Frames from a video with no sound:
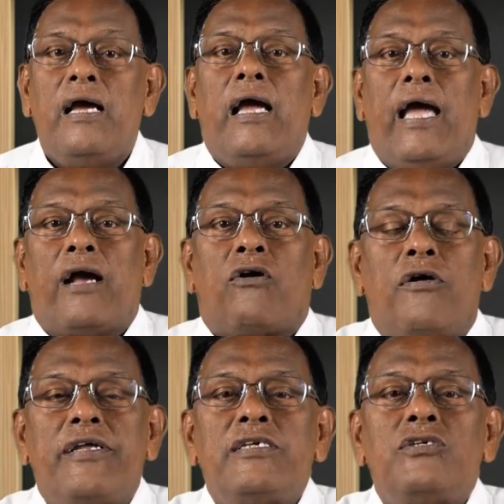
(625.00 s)

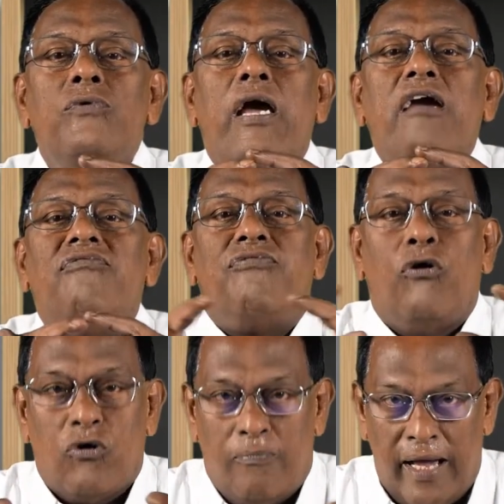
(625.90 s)
according to a
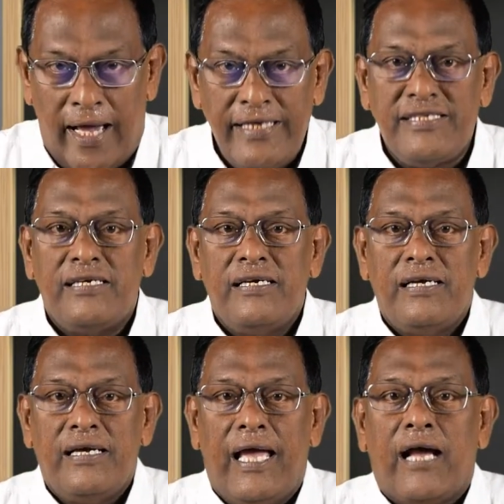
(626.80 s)
format,
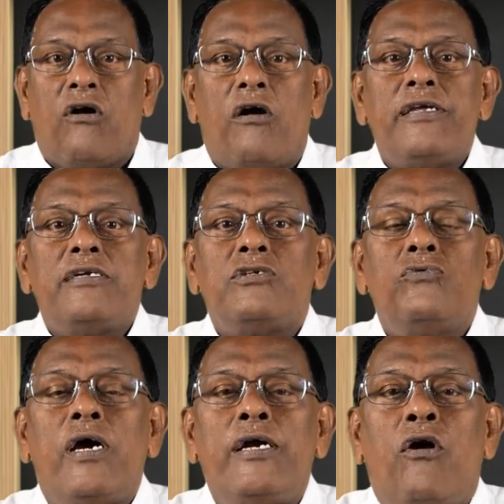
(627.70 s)
according
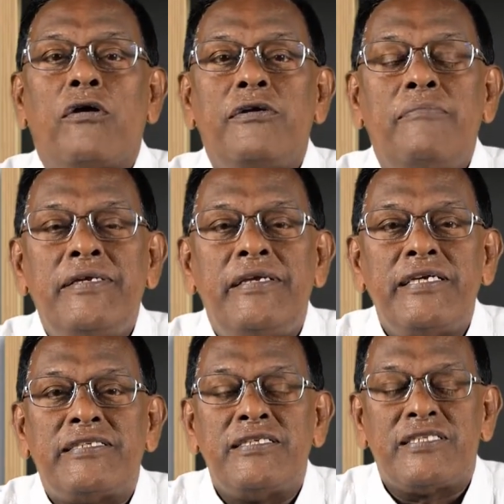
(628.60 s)
to a
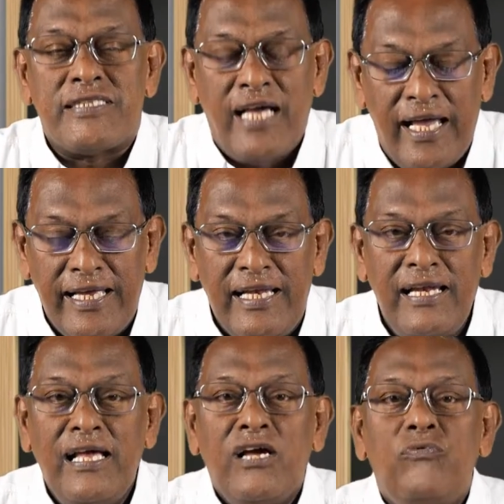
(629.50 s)
documentation
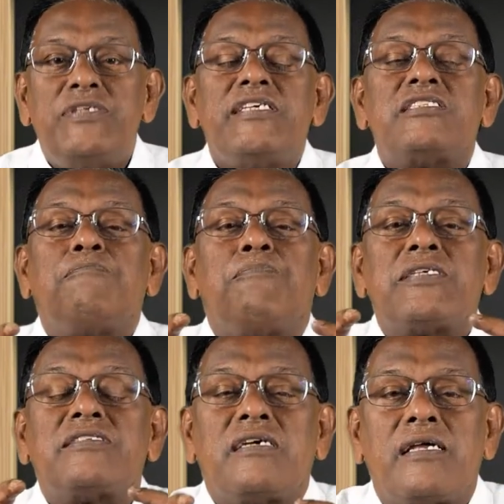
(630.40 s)
style which is
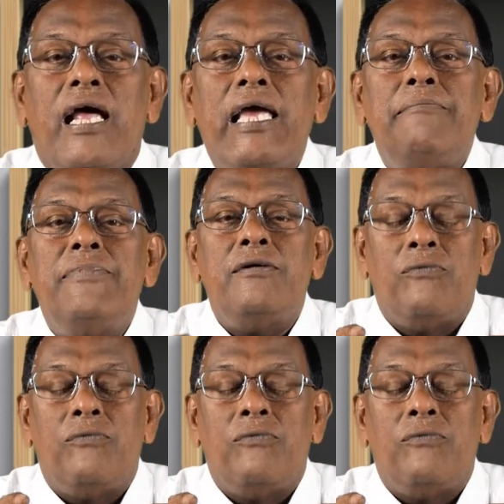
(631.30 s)
prescribed